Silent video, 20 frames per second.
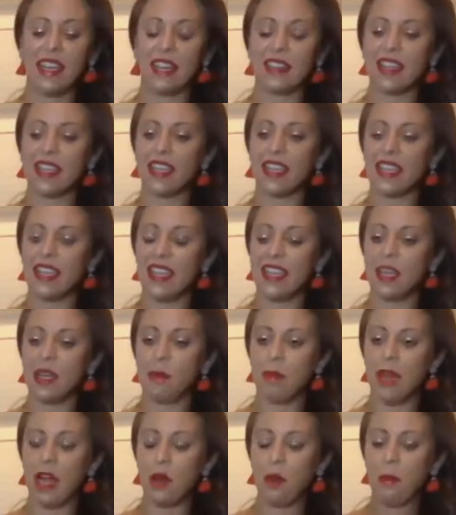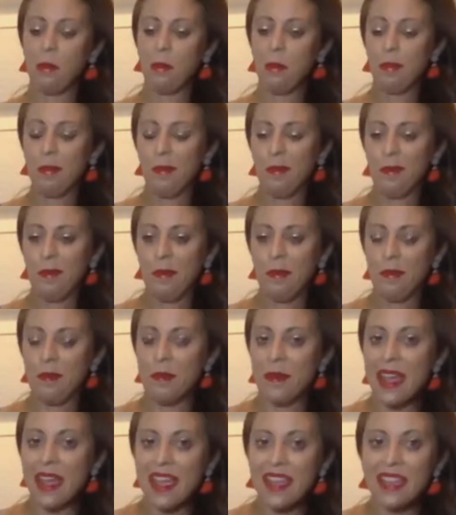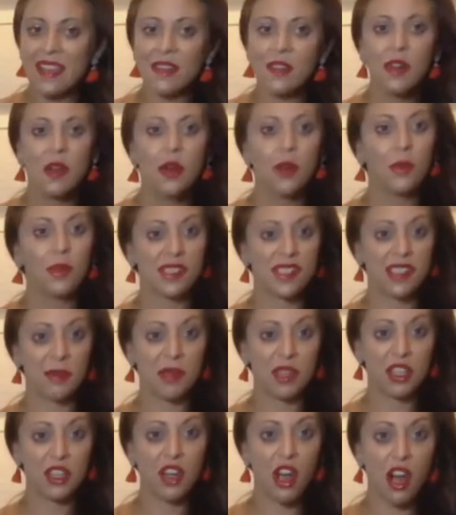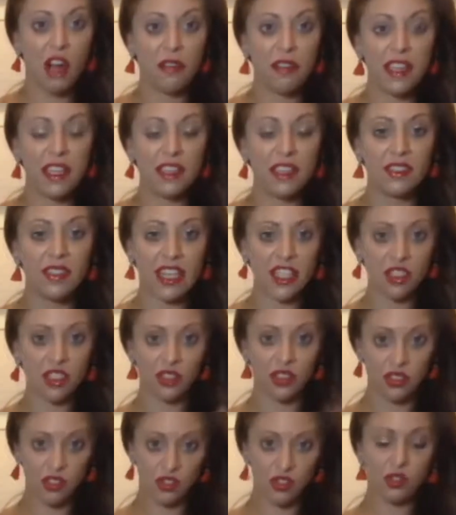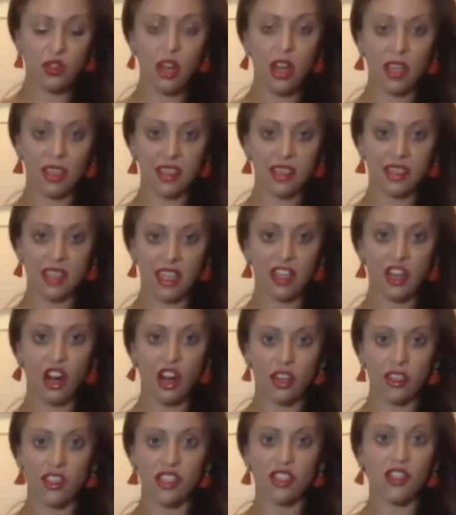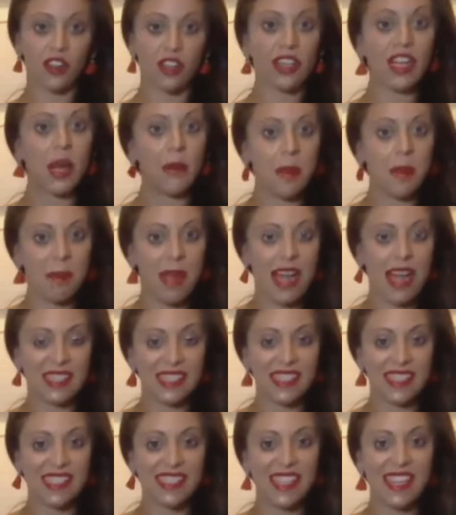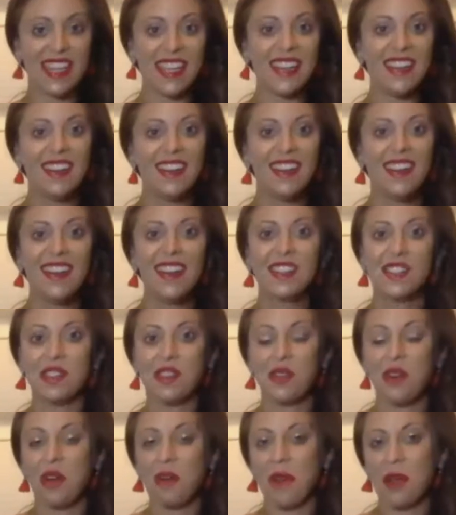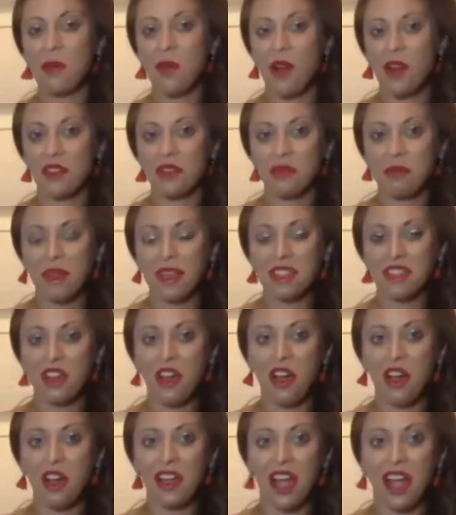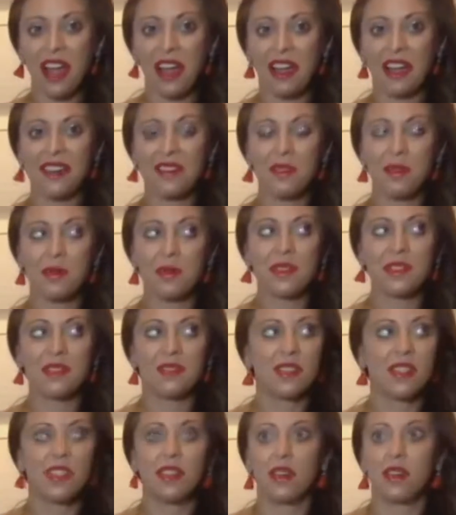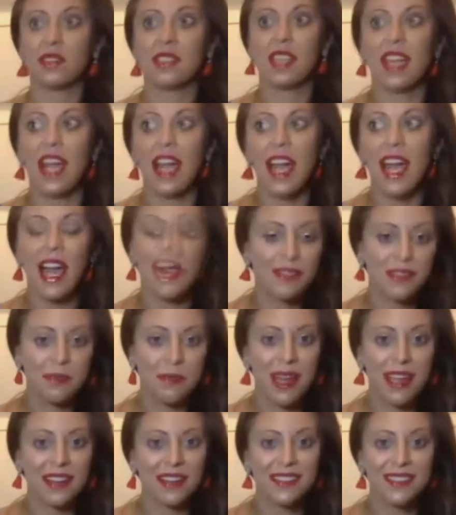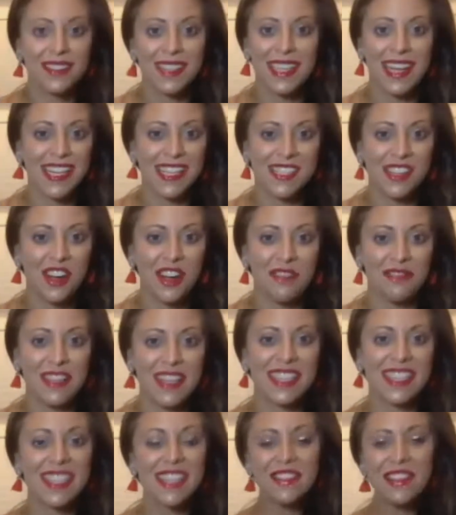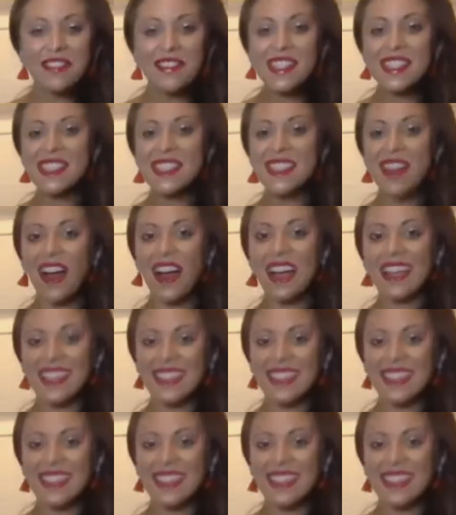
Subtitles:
I think it hit about May when some of the coffee like trucks and carts started coming back to the city. So on my walk with my dog, I was like, I have to buy an iced coffee, even if it's not